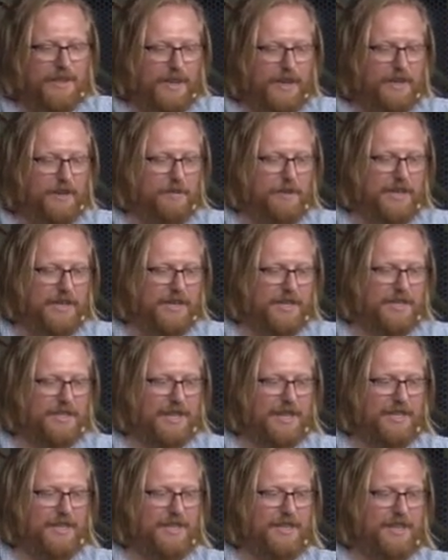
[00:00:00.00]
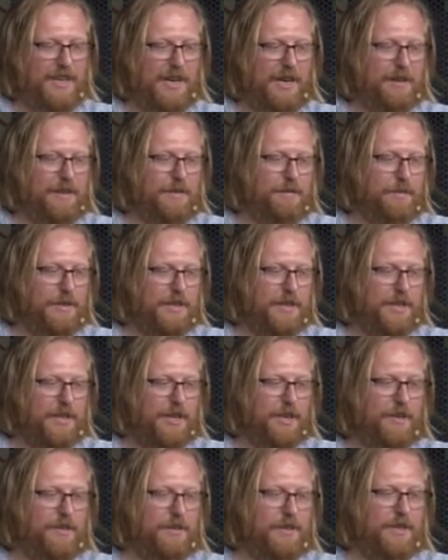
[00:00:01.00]
end because I did not put the
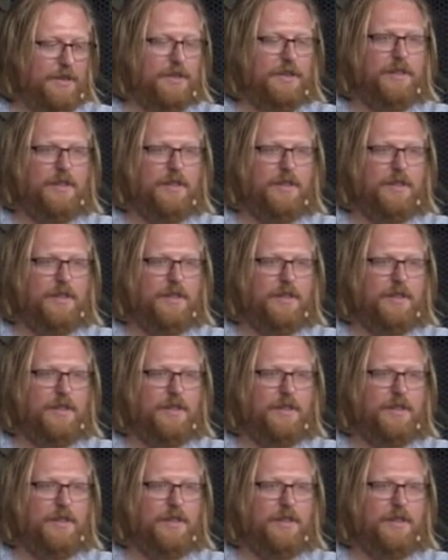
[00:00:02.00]
code